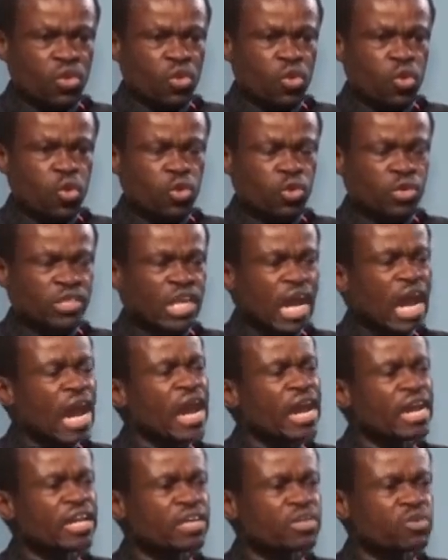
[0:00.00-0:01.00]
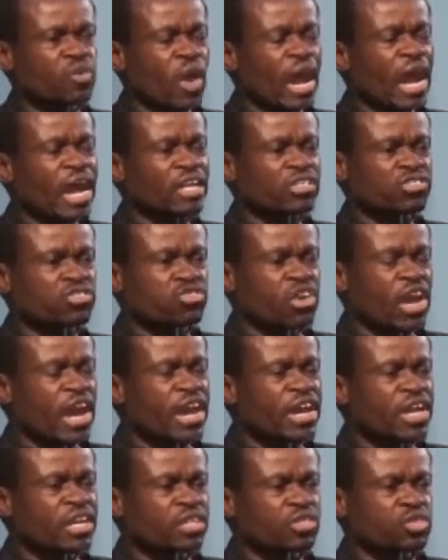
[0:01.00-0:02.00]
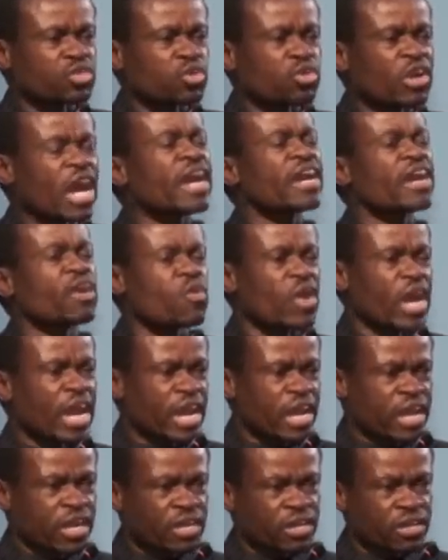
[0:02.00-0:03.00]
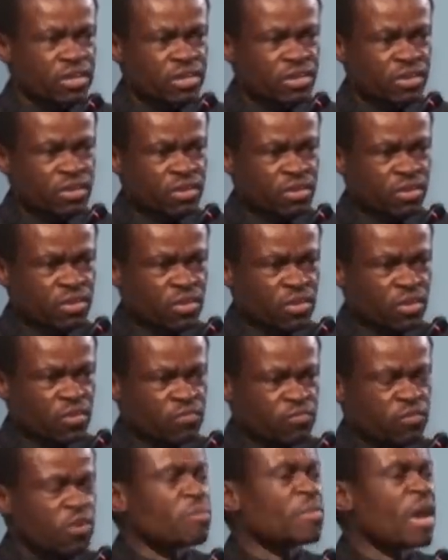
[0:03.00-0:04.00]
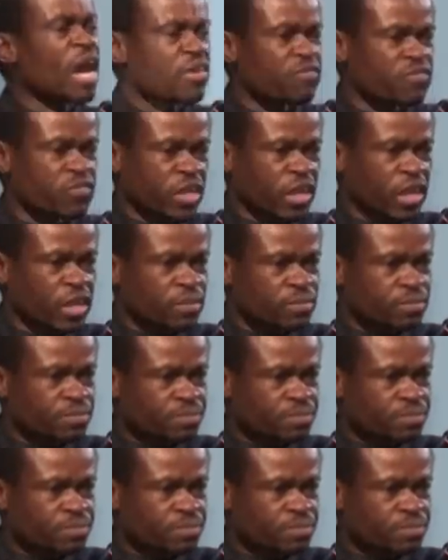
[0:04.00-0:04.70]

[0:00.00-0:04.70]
who died while trying to run away from Africa.